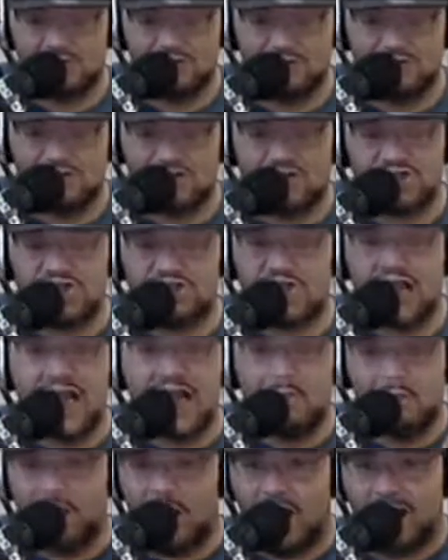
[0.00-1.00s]

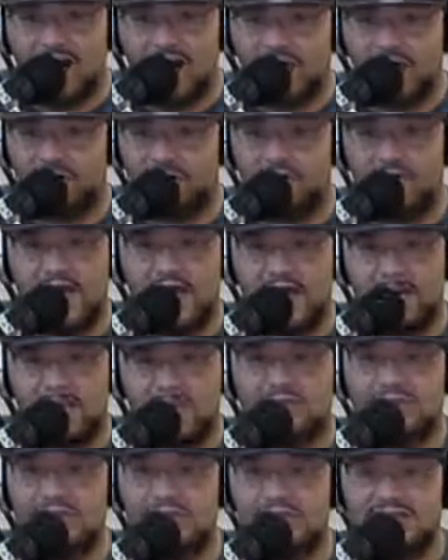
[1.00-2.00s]
skyrocketed to fame. It
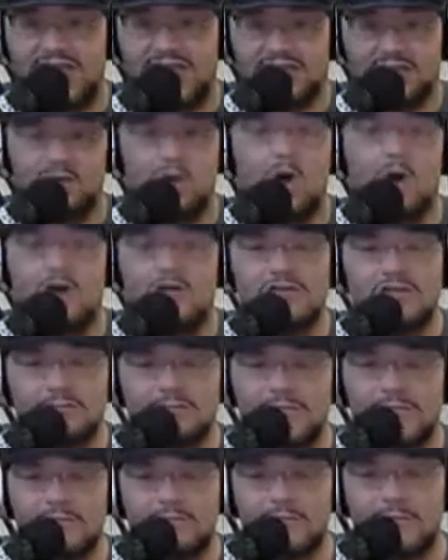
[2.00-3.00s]
was insane. So all these
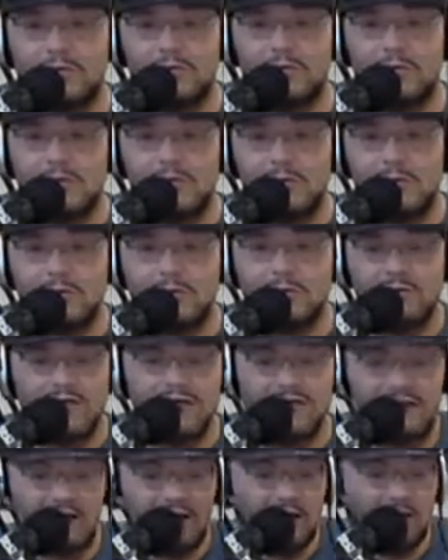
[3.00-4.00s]
people who
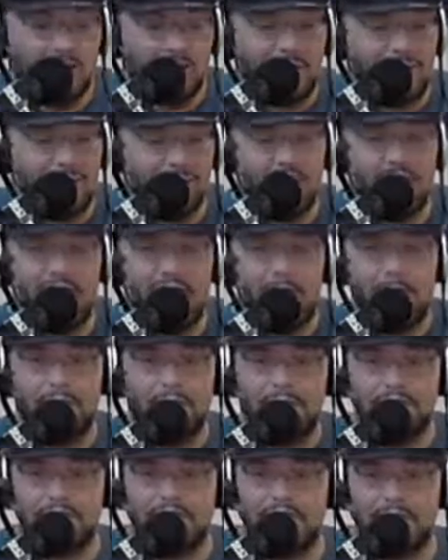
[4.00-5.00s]
didn't hear about them when they
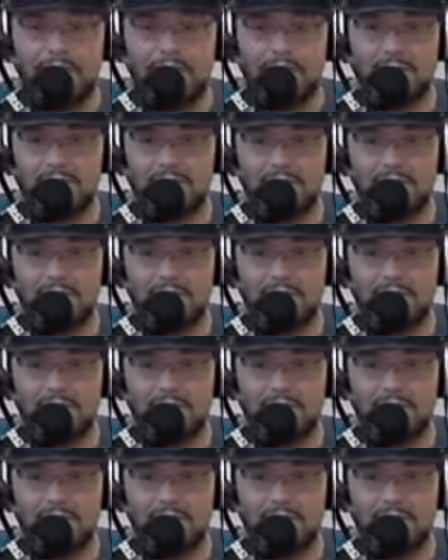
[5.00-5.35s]
booked them,